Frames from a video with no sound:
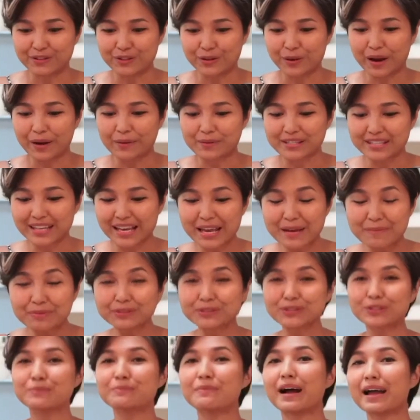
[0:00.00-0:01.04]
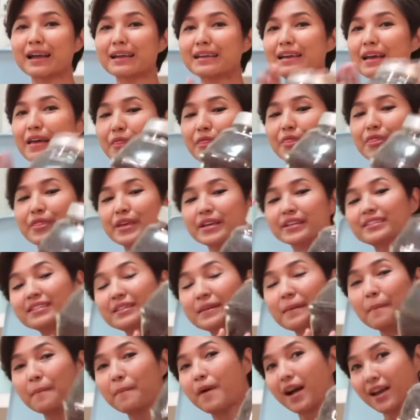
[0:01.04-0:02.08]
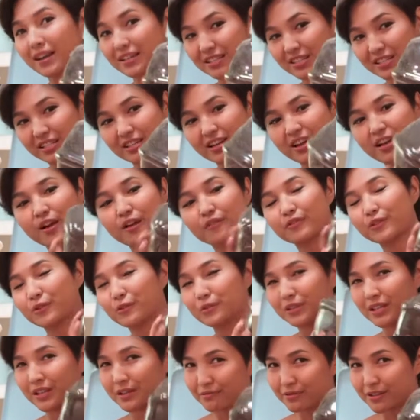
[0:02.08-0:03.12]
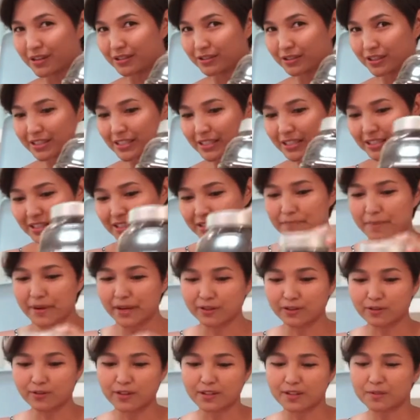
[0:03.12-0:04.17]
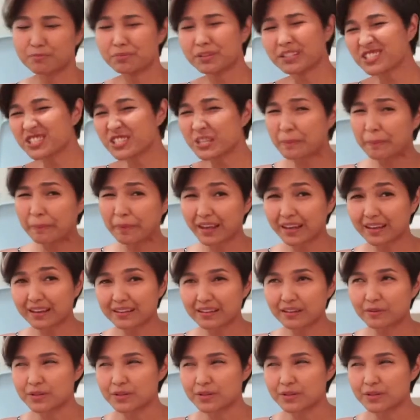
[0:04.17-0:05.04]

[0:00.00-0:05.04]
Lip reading: So I was able to buy this much for only 360 pesos plus shipping.